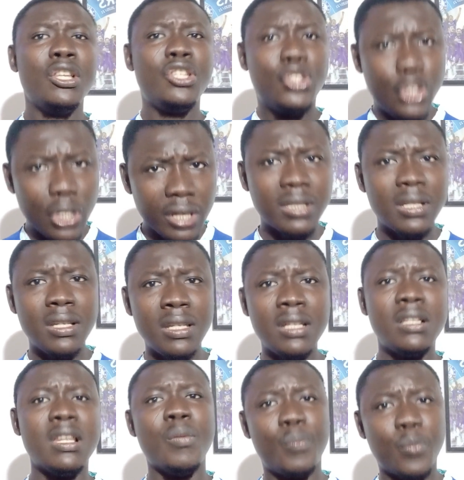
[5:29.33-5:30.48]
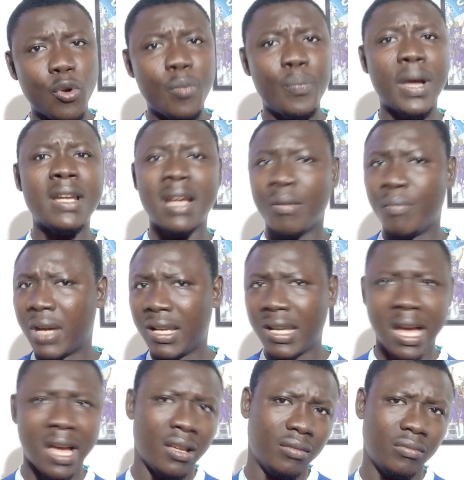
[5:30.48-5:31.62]
Chelsea need a proper number
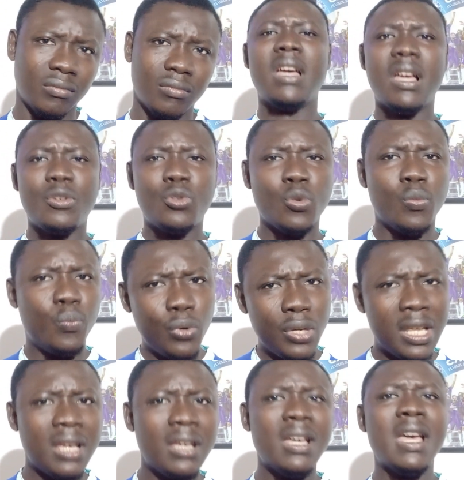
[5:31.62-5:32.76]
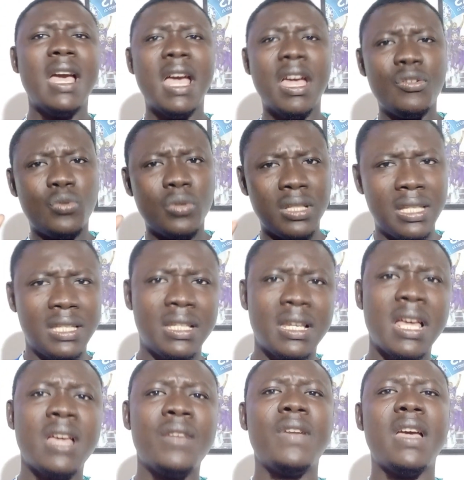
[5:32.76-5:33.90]
nine to bully and to
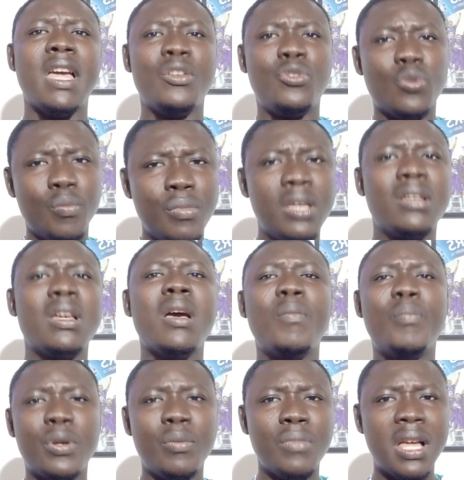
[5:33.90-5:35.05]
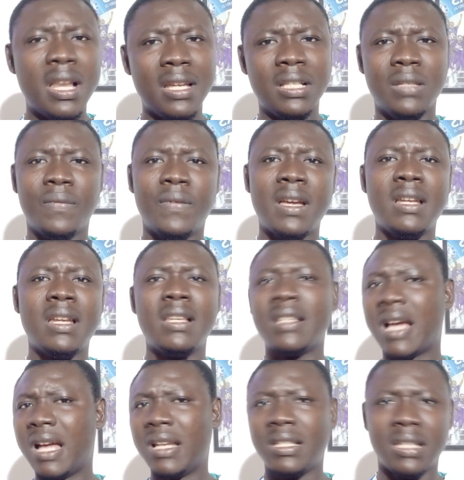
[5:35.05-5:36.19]
disturb and to make Premier League defenders
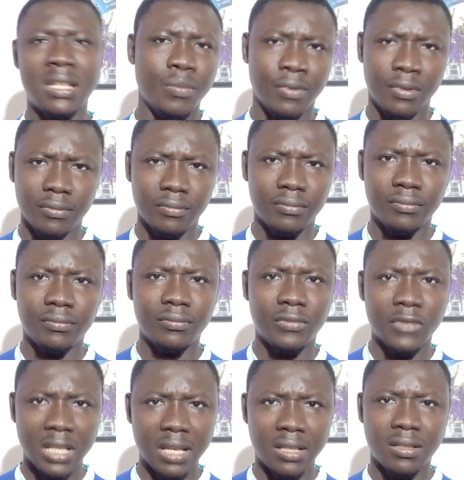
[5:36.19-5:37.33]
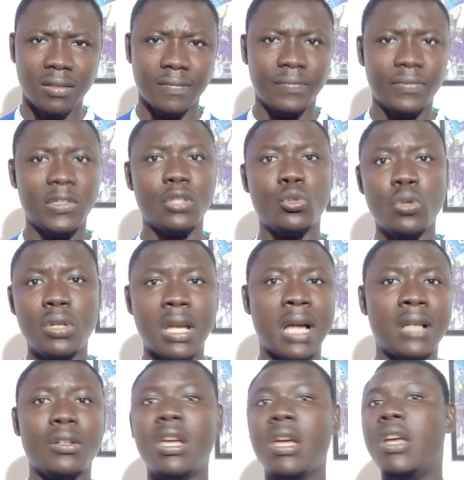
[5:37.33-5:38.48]
unstable. Yes, so
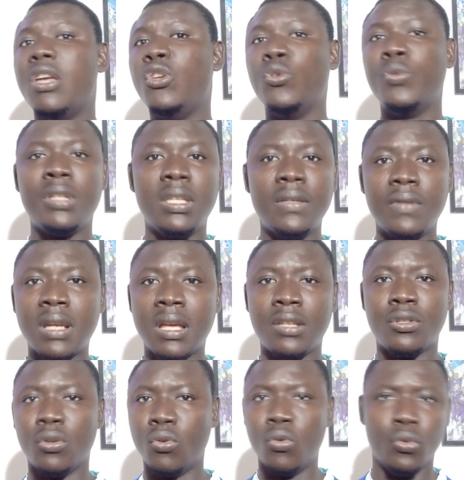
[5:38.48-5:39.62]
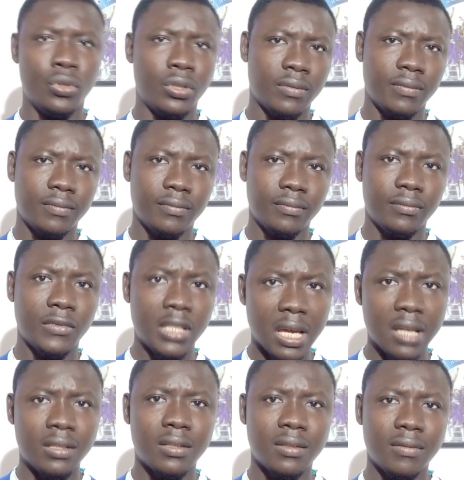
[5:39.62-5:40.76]
that he will give us the goals.
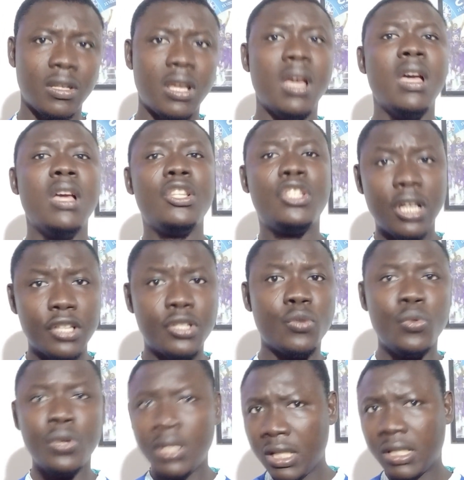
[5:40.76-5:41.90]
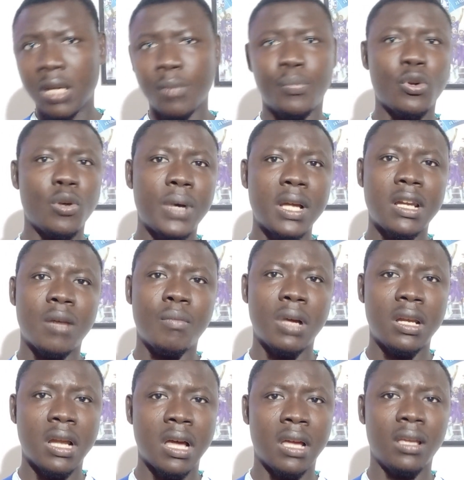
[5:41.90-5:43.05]
Yes, Chelsea, we need a proper number
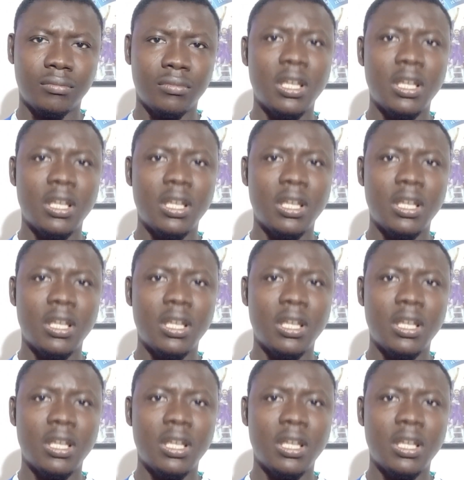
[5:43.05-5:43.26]
nine.